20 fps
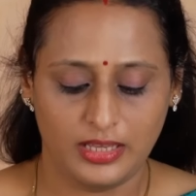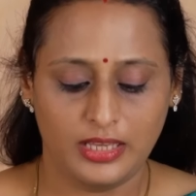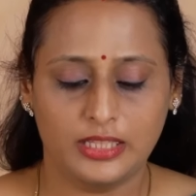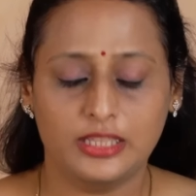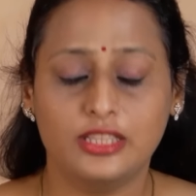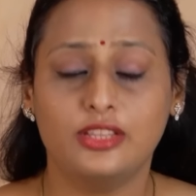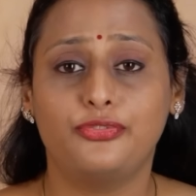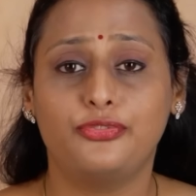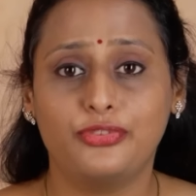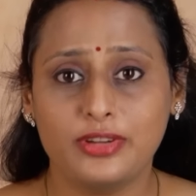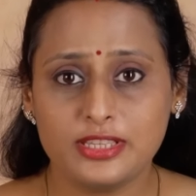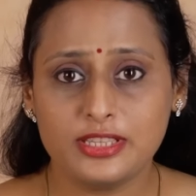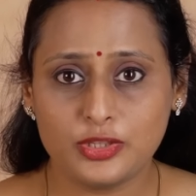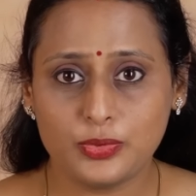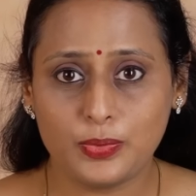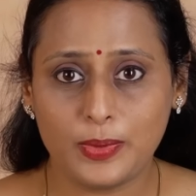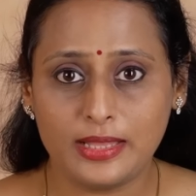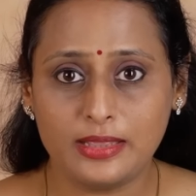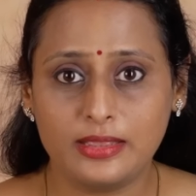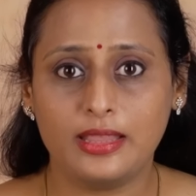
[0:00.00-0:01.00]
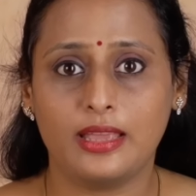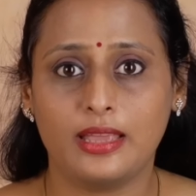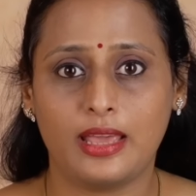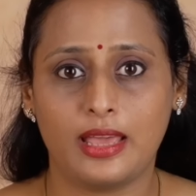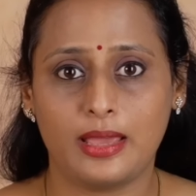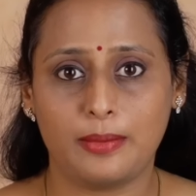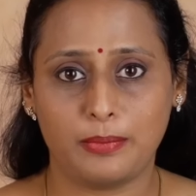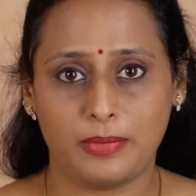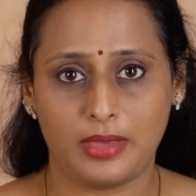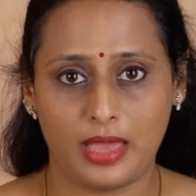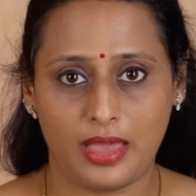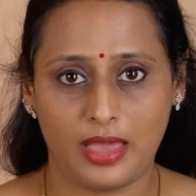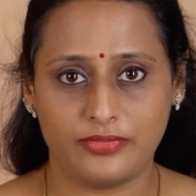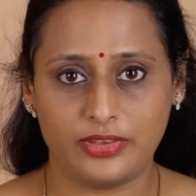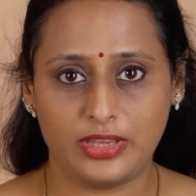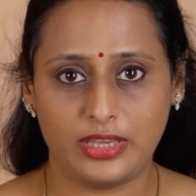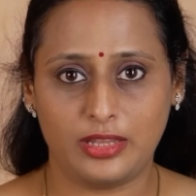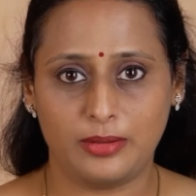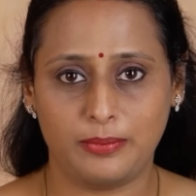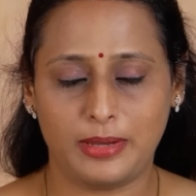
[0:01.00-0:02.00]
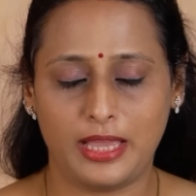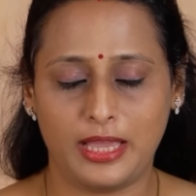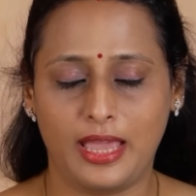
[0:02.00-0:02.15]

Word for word: The first one that I'm having in my